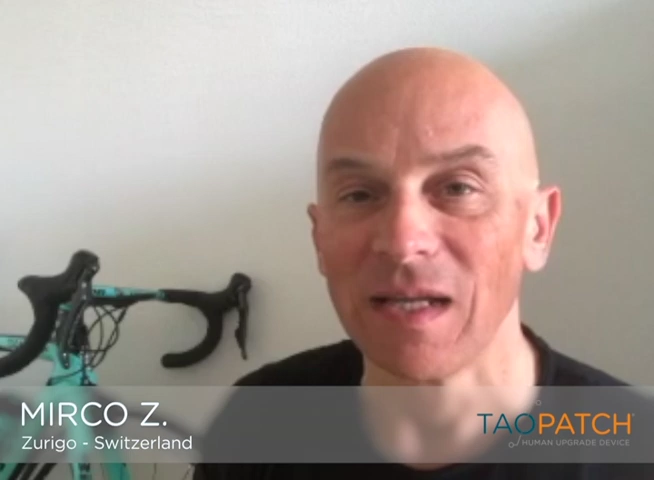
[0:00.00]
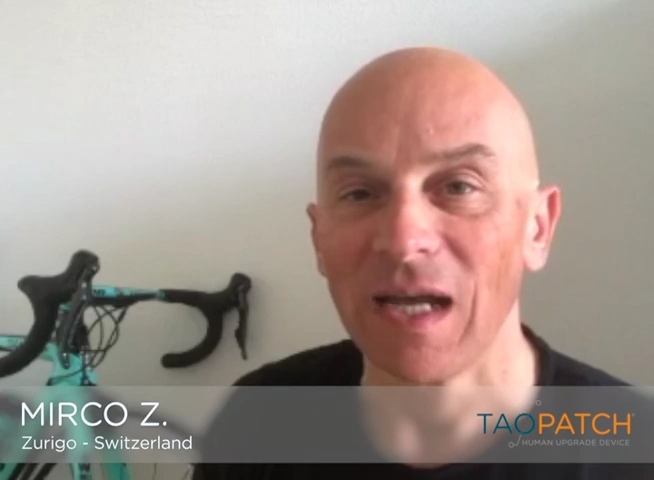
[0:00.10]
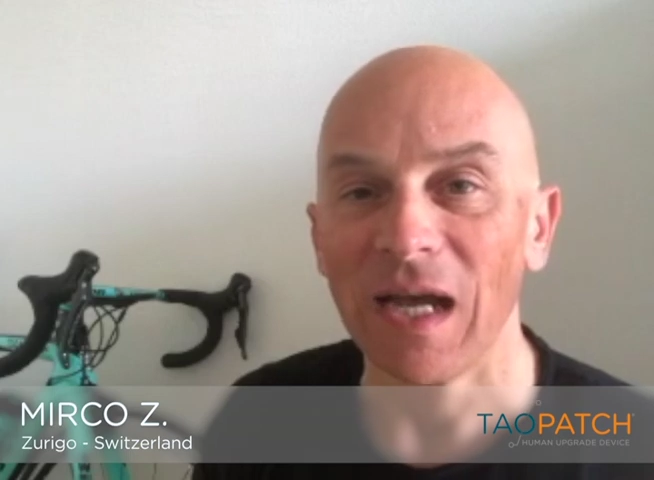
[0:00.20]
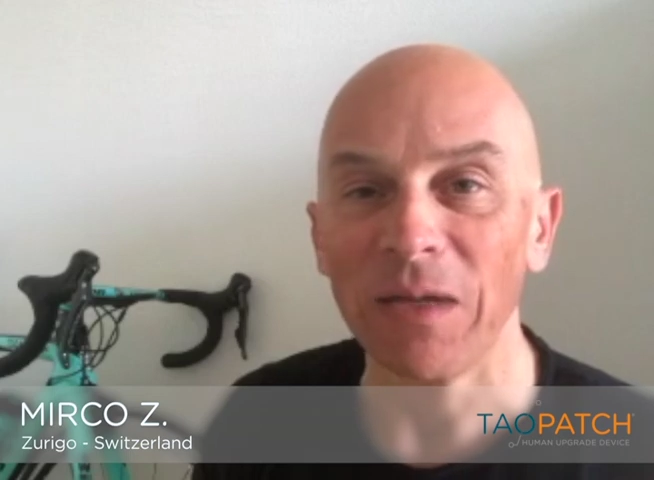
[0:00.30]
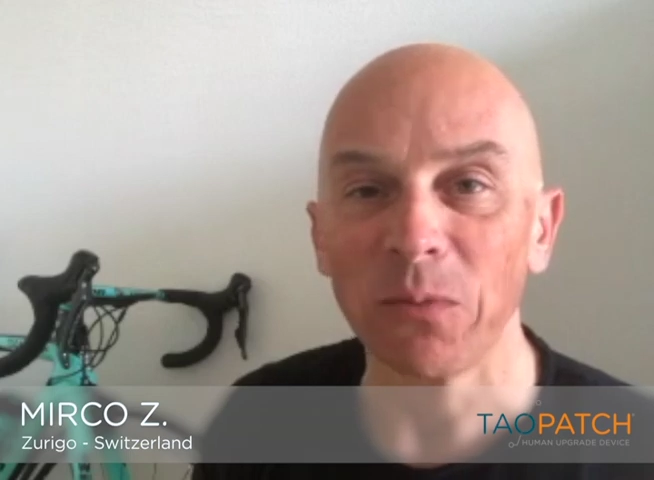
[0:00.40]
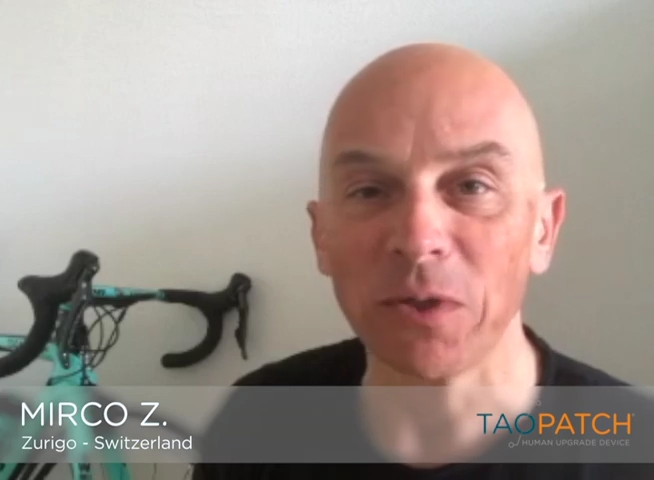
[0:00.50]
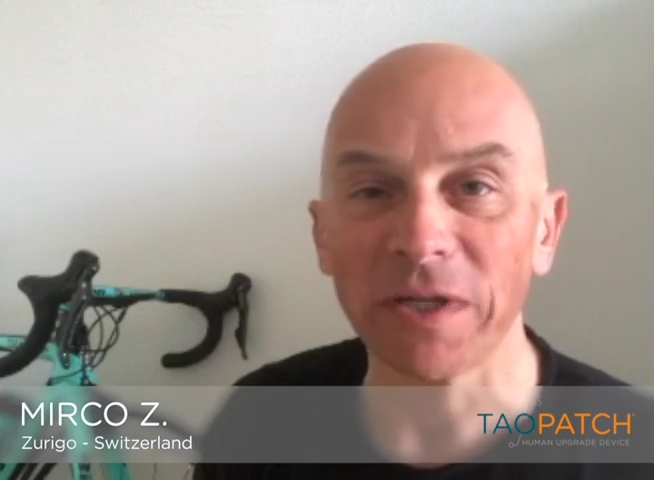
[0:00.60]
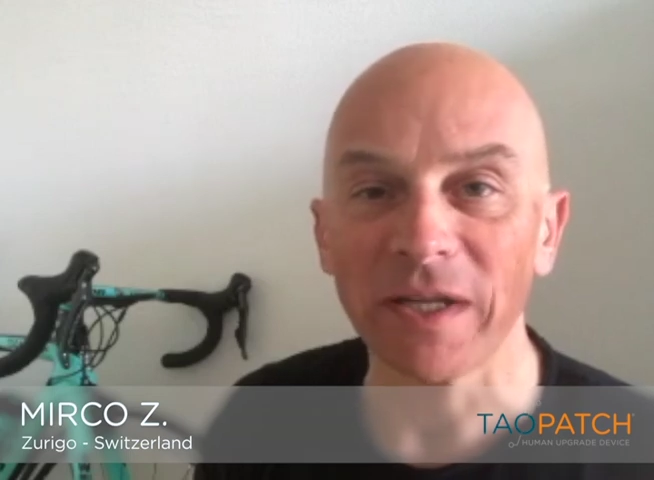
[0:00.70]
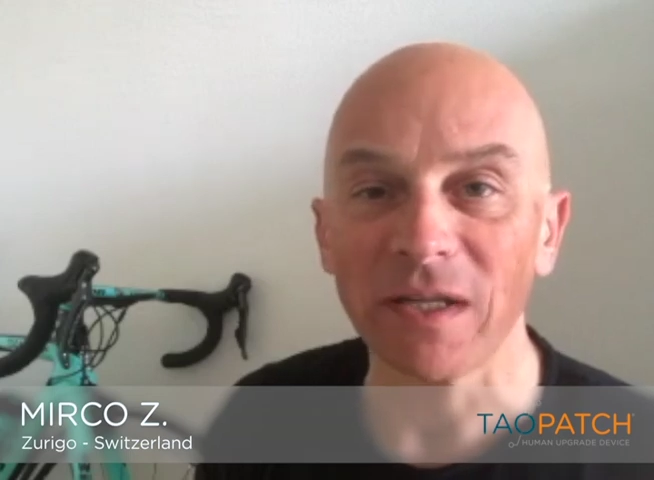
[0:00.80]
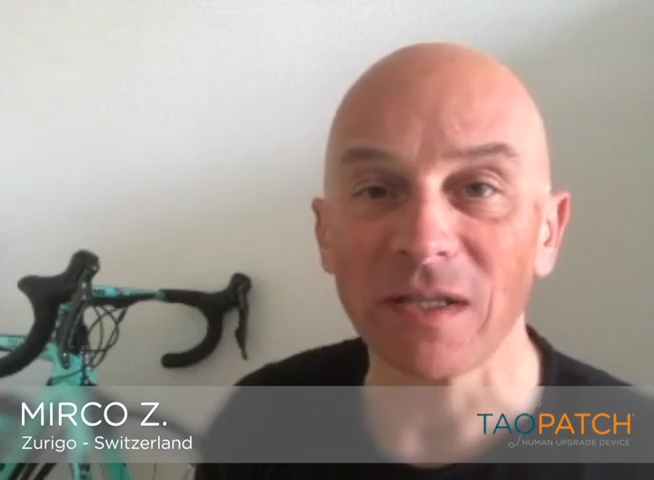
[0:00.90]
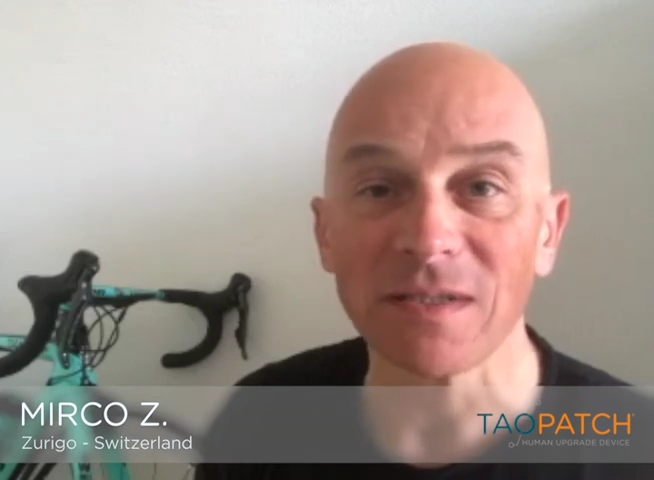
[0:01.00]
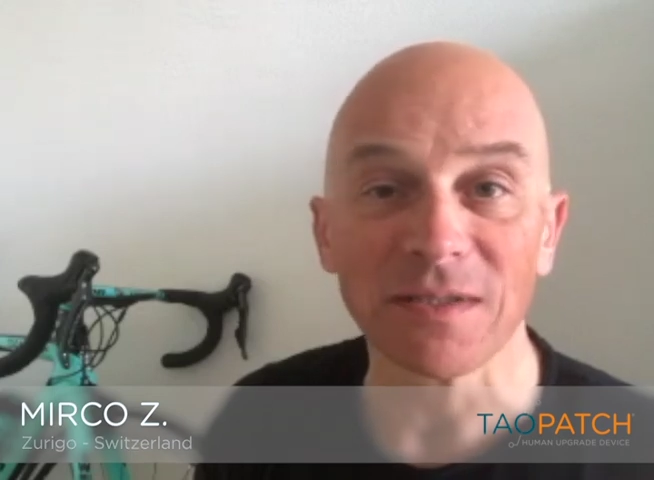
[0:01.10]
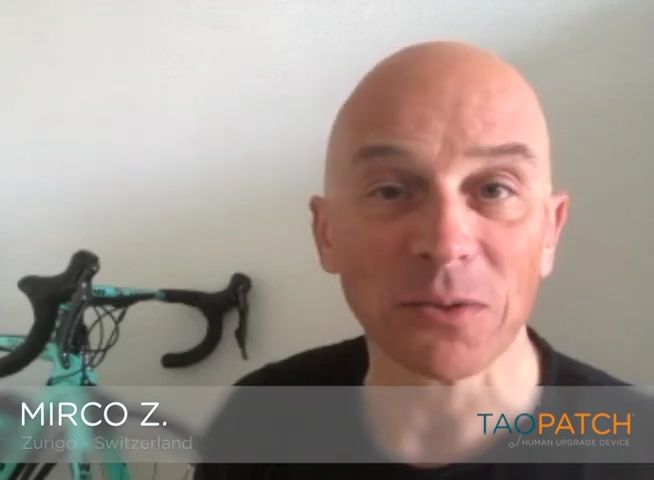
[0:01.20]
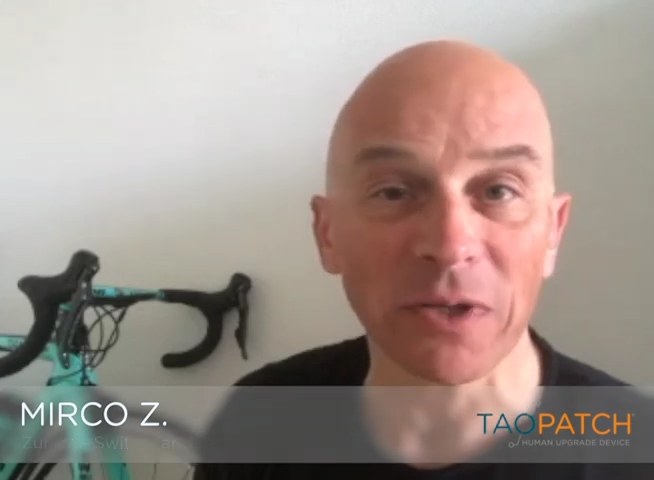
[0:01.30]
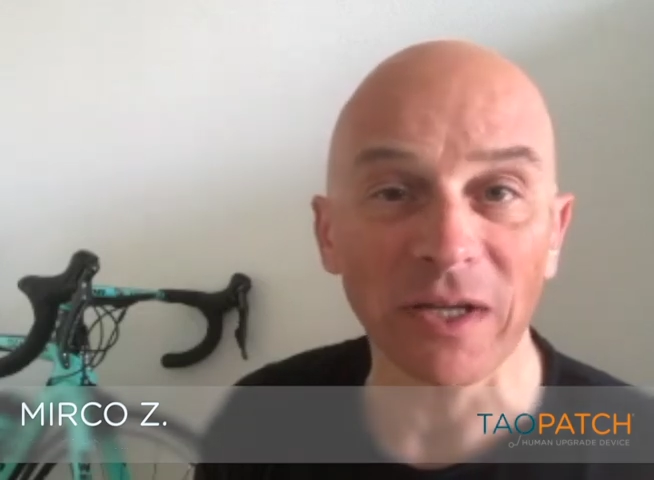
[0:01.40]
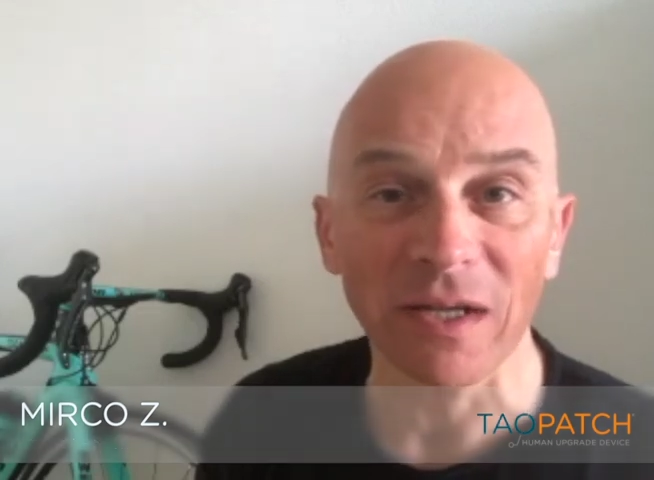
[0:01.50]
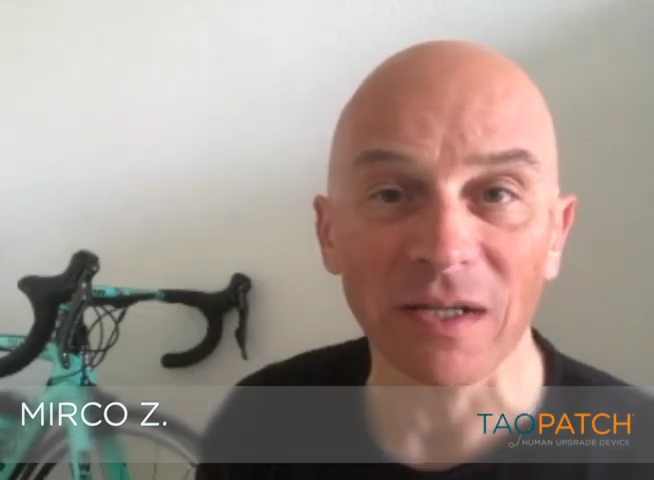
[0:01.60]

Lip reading: I'm working in Zurich